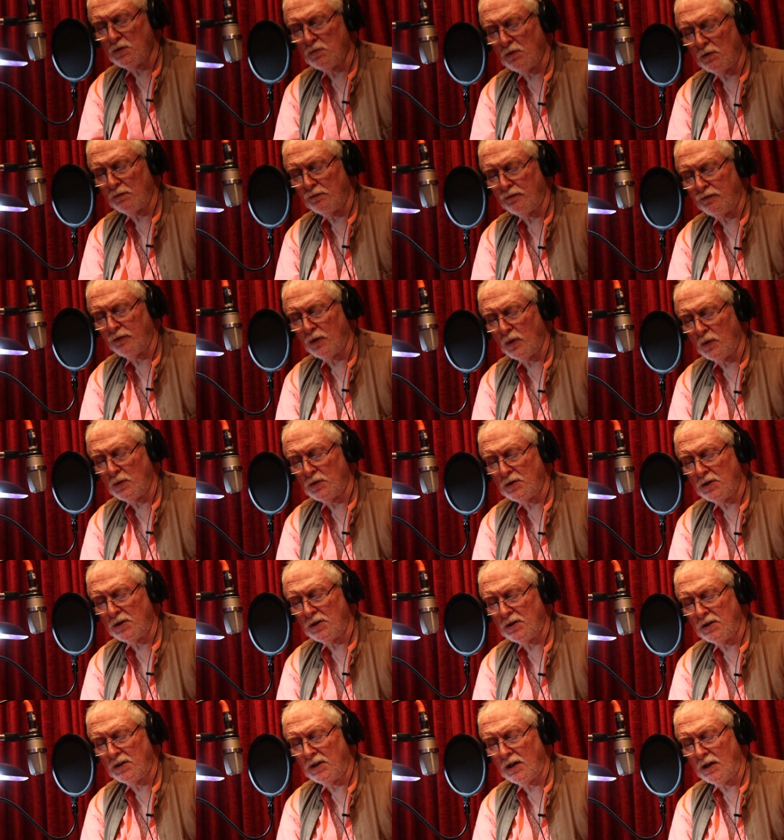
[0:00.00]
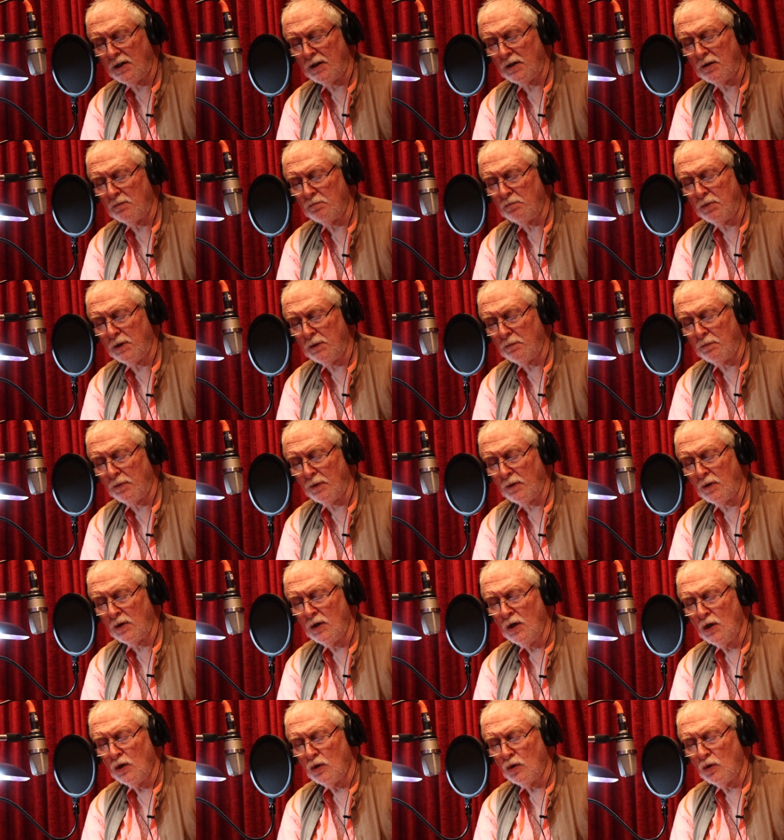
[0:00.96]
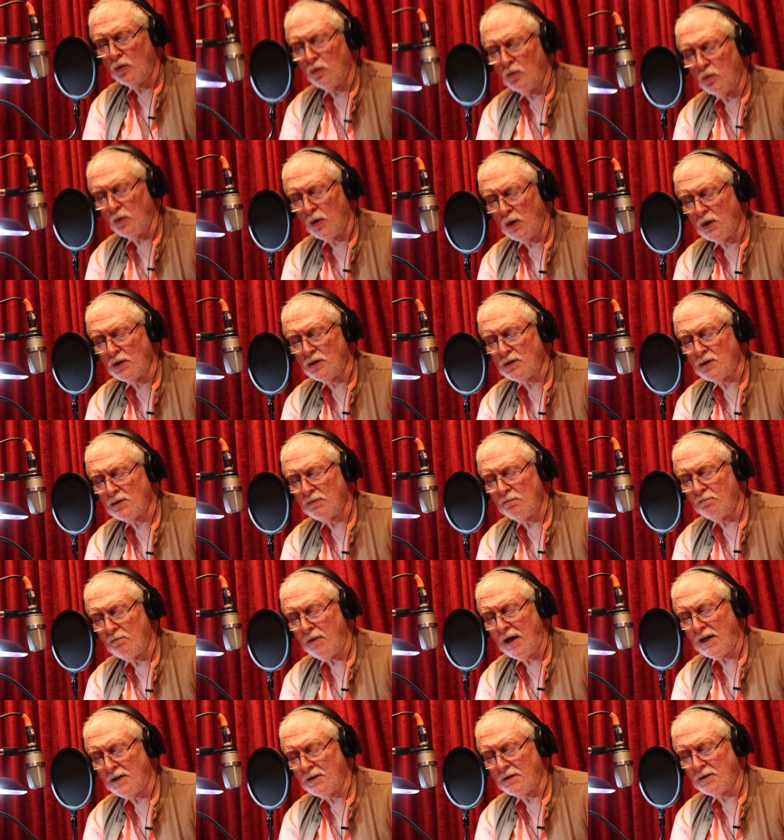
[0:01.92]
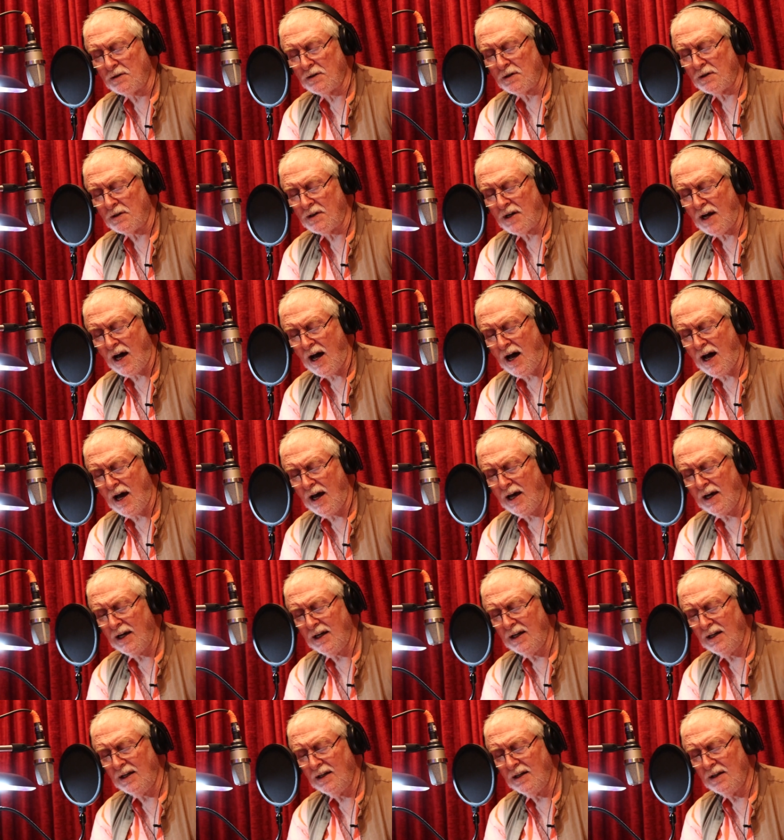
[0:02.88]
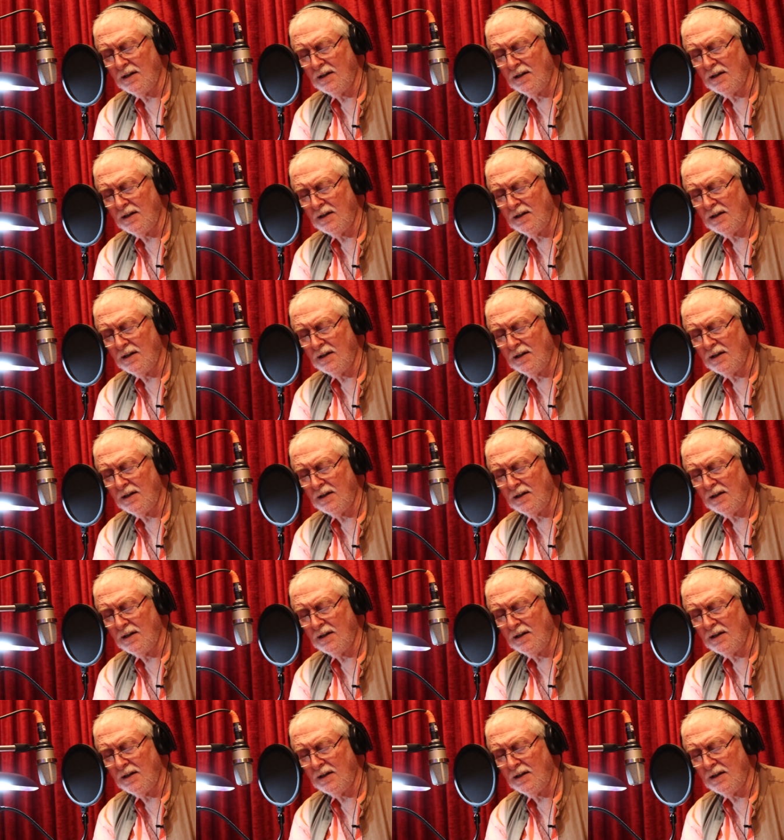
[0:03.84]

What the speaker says: were floated killing people who weren't meant to die,